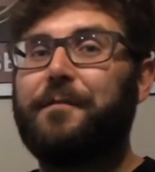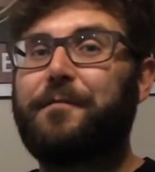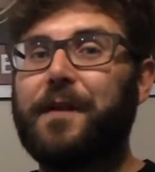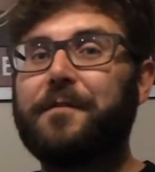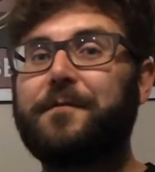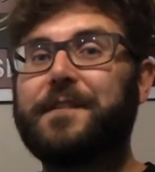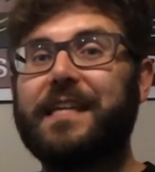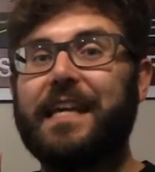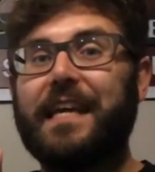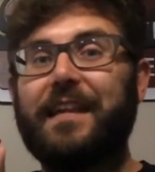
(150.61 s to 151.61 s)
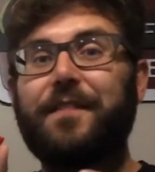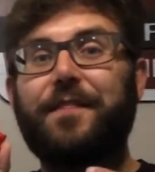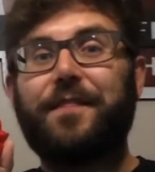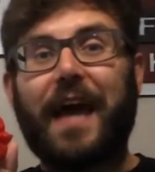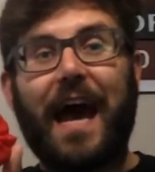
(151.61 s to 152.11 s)

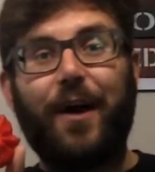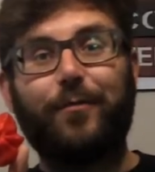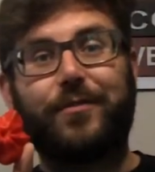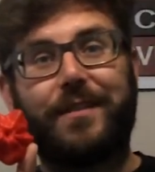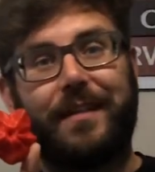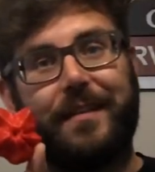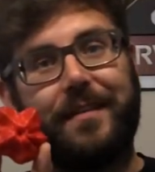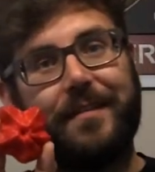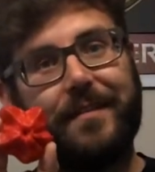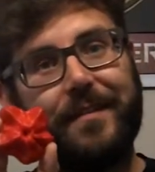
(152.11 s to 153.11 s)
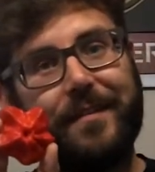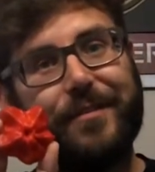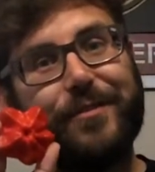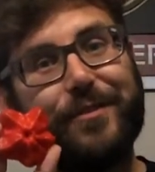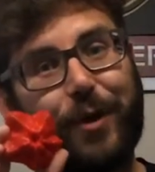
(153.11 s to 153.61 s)
15,000
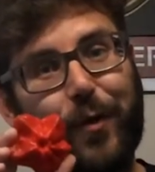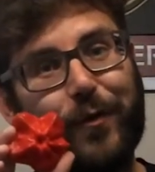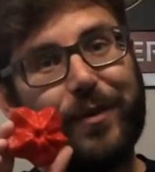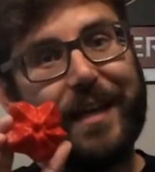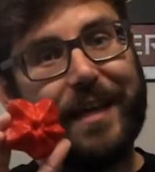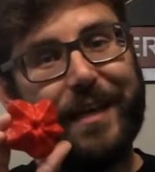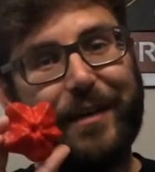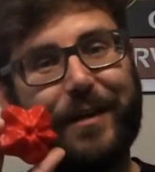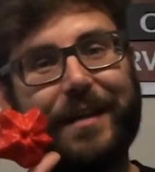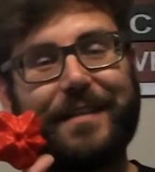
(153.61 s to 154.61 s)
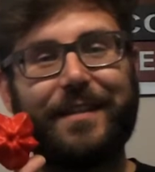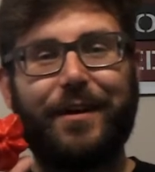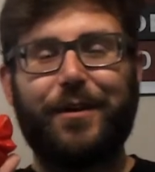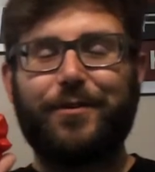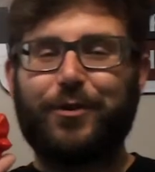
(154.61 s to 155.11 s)
Scoville heat
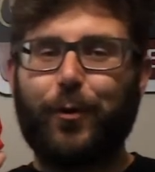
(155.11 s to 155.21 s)
units.